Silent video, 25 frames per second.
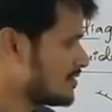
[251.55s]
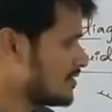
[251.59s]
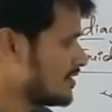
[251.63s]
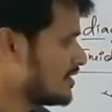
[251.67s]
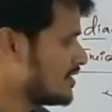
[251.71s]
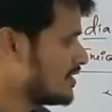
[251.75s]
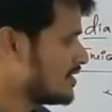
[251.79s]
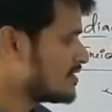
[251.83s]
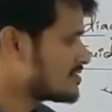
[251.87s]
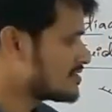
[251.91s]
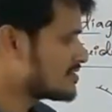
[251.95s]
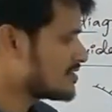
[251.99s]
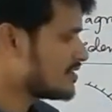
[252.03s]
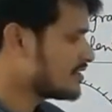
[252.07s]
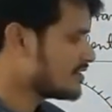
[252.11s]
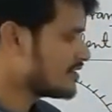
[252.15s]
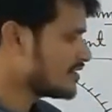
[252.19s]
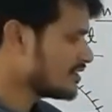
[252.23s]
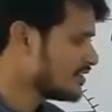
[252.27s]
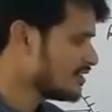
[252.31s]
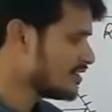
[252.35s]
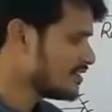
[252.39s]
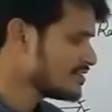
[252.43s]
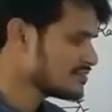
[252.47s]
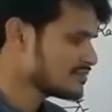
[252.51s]
Incident
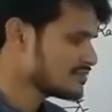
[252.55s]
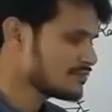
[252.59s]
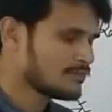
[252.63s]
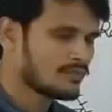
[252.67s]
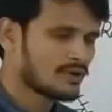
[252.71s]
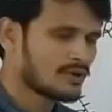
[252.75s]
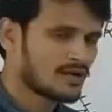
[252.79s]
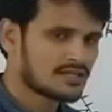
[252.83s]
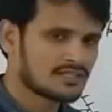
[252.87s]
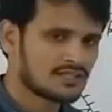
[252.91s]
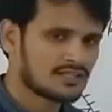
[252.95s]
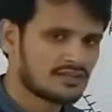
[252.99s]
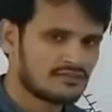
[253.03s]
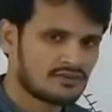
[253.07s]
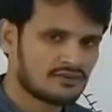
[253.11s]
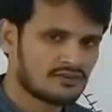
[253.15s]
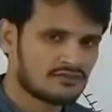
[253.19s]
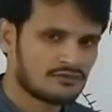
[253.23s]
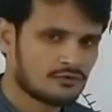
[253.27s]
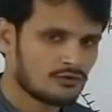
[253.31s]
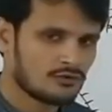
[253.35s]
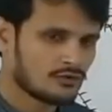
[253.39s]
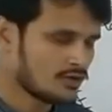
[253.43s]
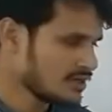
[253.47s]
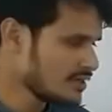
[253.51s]
ray is passing from
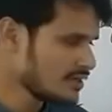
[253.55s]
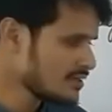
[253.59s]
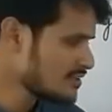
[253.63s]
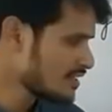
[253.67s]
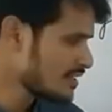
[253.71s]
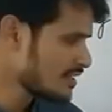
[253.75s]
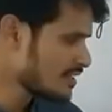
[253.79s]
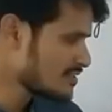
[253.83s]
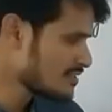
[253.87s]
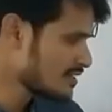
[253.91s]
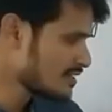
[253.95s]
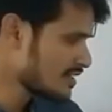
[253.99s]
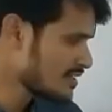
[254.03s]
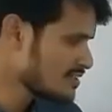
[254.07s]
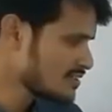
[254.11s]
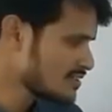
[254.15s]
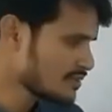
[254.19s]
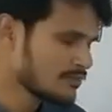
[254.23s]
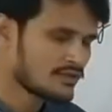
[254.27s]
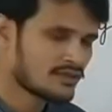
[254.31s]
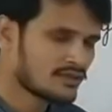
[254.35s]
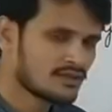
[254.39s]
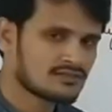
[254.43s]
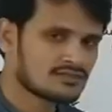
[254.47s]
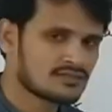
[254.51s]
focus and strikes the
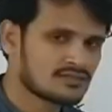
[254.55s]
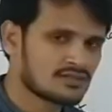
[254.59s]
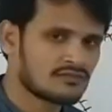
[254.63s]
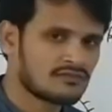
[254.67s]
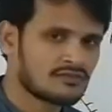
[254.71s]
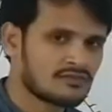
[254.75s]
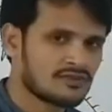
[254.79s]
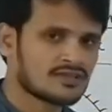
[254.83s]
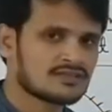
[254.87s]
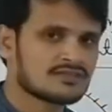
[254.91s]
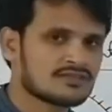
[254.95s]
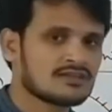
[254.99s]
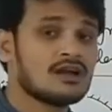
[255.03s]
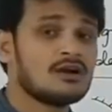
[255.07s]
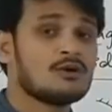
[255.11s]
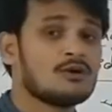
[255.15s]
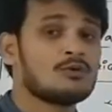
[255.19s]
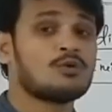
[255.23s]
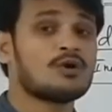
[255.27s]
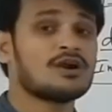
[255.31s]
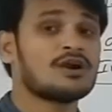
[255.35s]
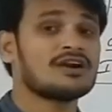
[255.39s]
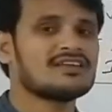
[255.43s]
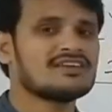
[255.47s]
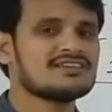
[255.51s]
mirror surface.
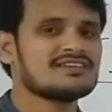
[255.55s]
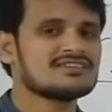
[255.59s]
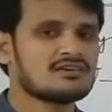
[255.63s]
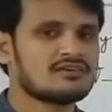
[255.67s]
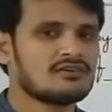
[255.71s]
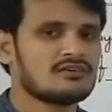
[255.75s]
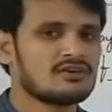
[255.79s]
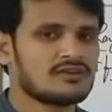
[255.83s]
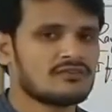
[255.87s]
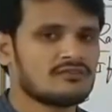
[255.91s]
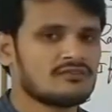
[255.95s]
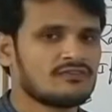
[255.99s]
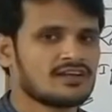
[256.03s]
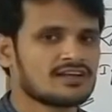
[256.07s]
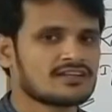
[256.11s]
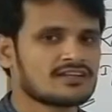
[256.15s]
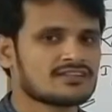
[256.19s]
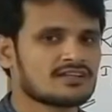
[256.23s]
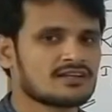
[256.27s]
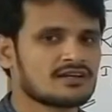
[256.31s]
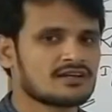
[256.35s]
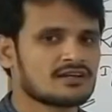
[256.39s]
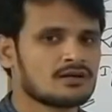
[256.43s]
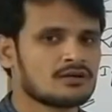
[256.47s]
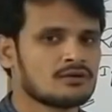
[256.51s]
What is our
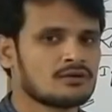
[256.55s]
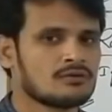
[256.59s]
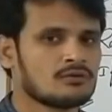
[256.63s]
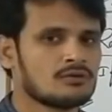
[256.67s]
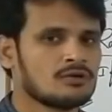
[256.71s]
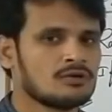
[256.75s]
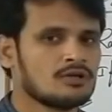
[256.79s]
reflection now?